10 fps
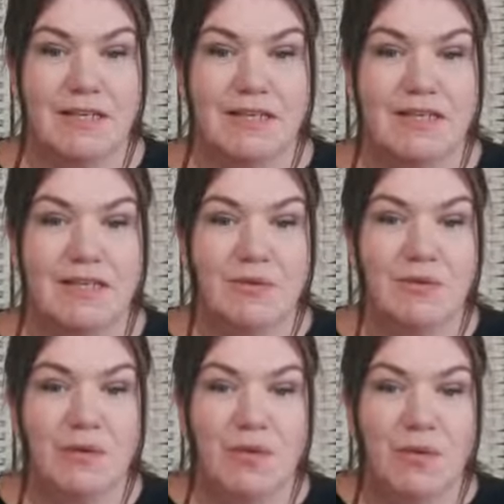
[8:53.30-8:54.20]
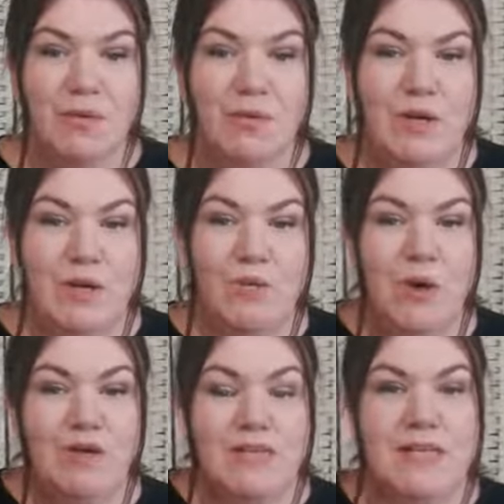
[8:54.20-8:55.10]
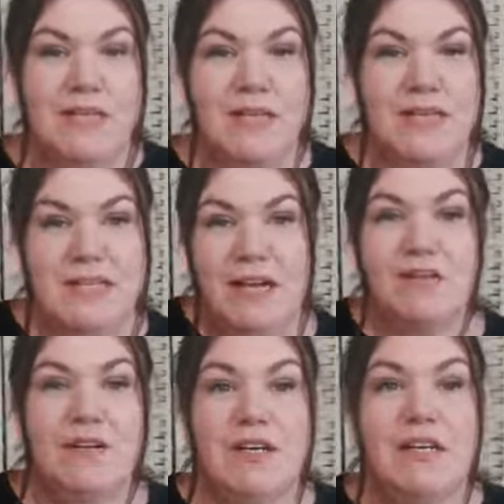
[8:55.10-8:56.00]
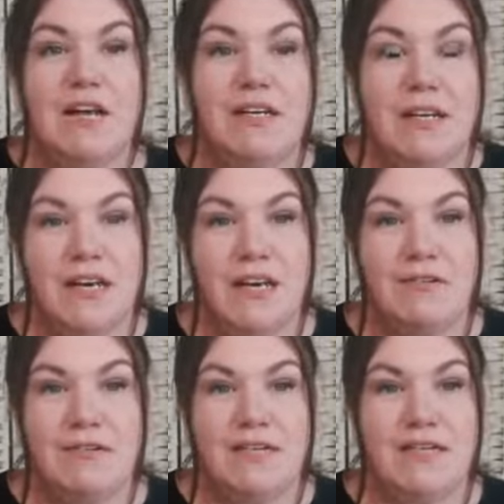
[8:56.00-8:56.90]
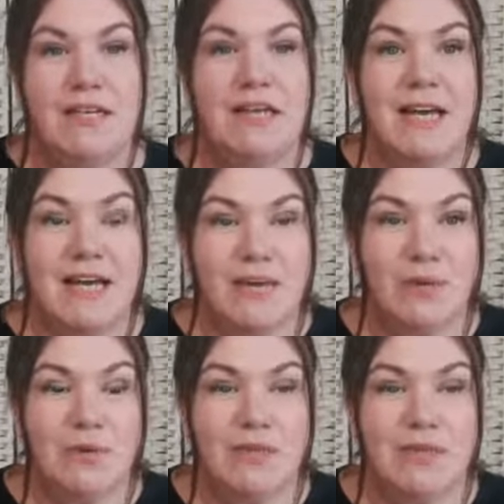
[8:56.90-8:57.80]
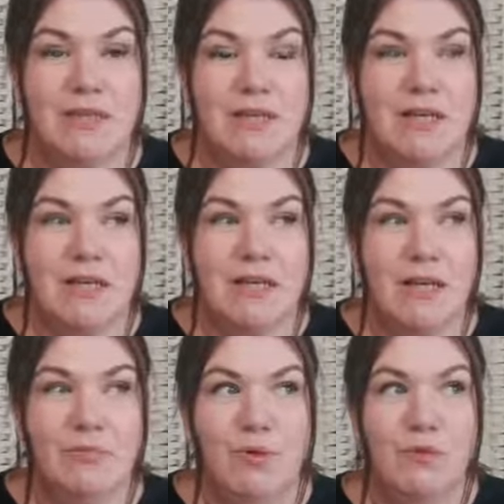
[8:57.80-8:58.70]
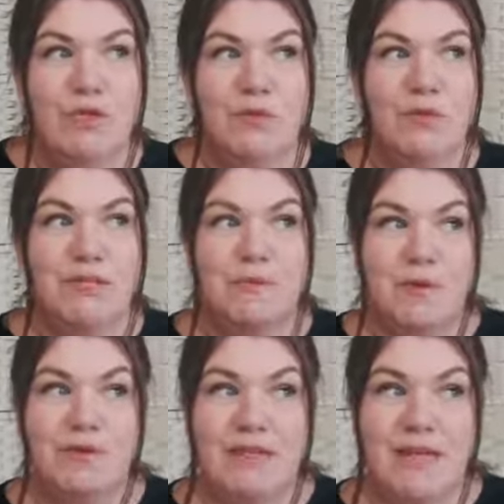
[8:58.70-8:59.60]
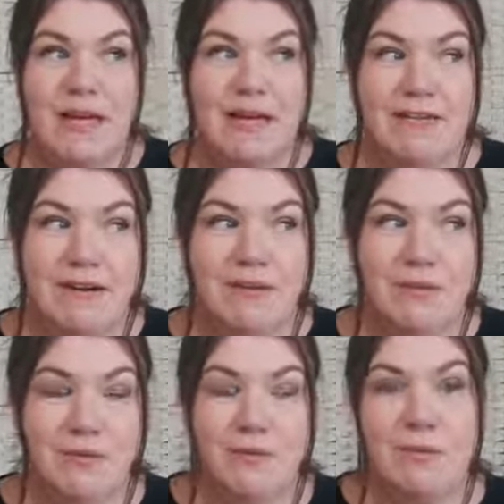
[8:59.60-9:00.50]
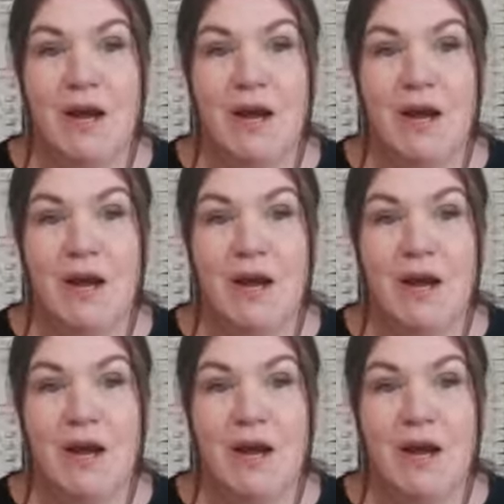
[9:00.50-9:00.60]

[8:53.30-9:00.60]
So we want integrity and coherence in our inner world, and we want to experience that in our outer world.